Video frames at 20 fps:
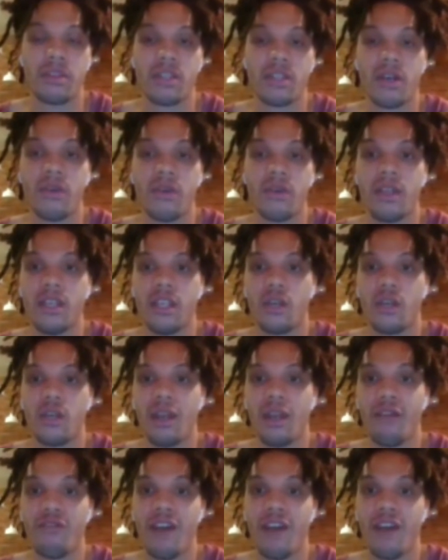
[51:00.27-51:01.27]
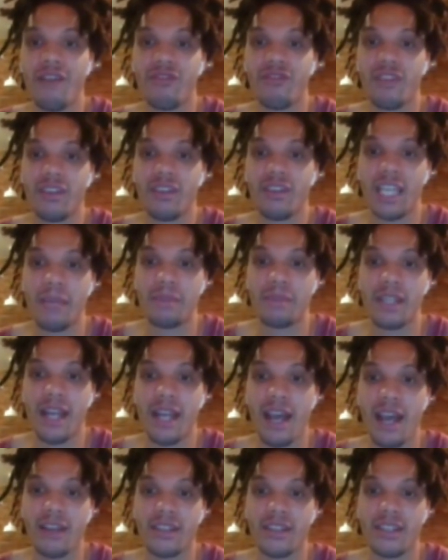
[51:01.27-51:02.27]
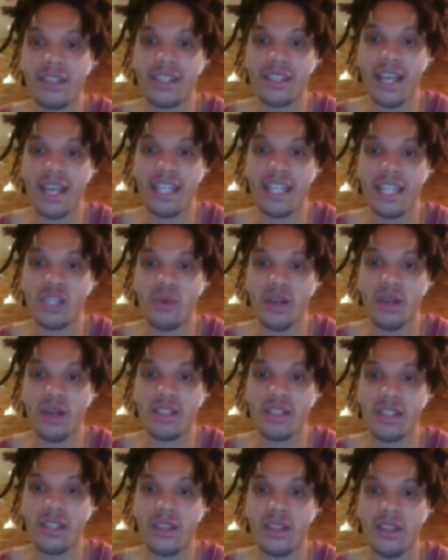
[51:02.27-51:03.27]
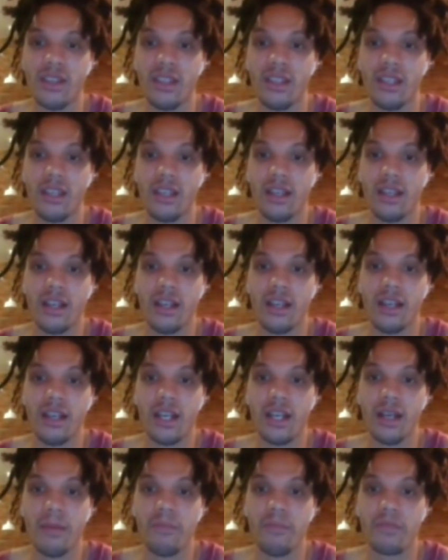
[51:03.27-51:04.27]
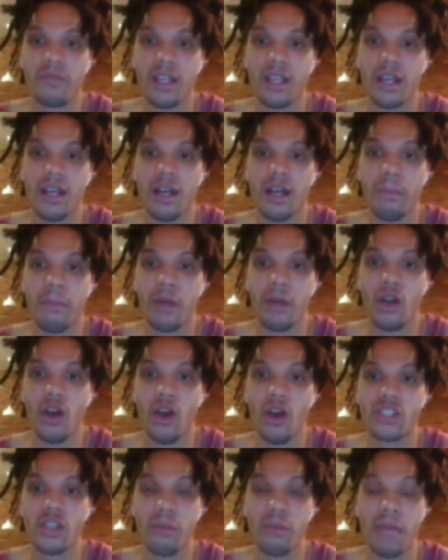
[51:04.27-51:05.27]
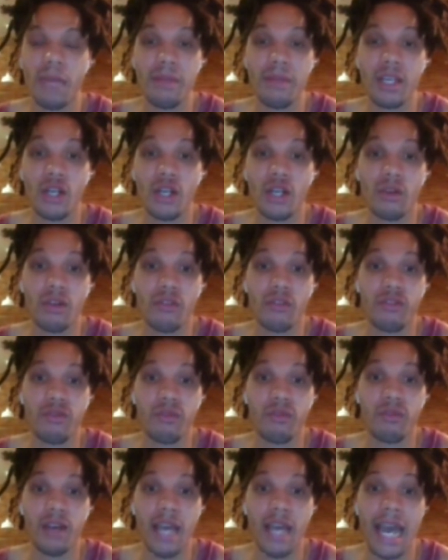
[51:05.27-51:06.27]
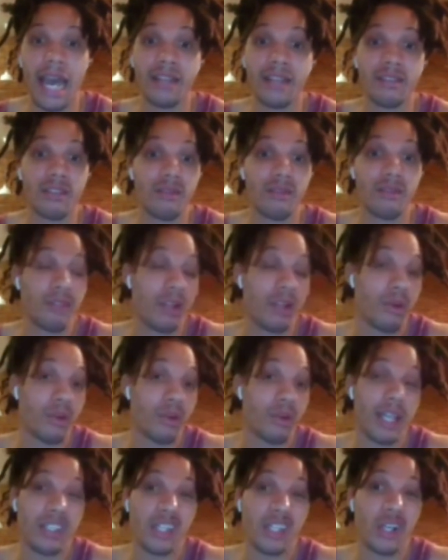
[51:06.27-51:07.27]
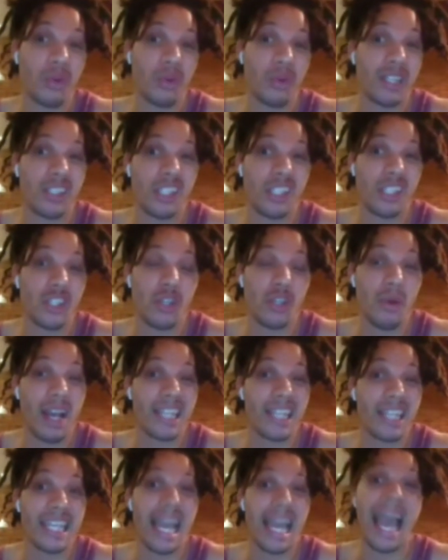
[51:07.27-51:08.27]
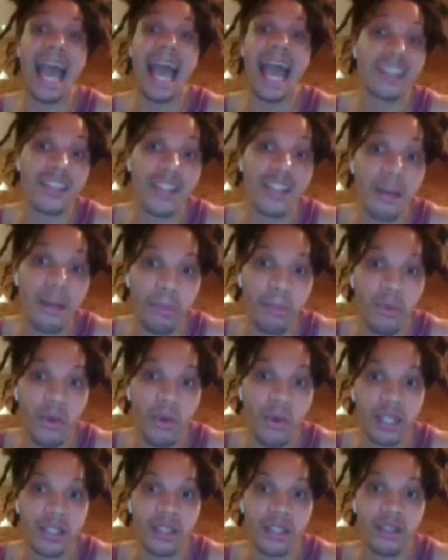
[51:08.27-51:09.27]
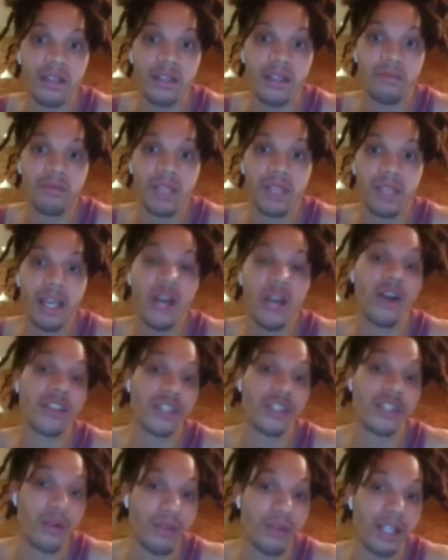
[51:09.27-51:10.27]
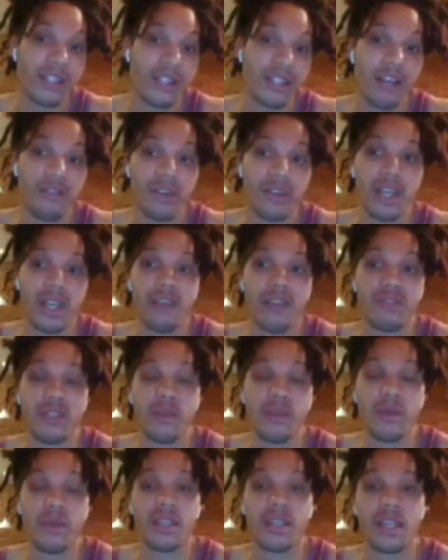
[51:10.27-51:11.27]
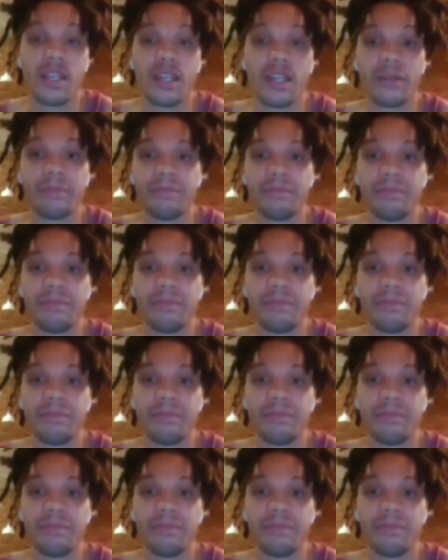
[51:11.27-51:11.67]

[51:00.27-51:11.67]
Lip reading: So queen f5 keeps an eye on these light squares still, but also maybe add, you know, creates a queen c2 idea at some point. And also, let's not forget f2 is hanging.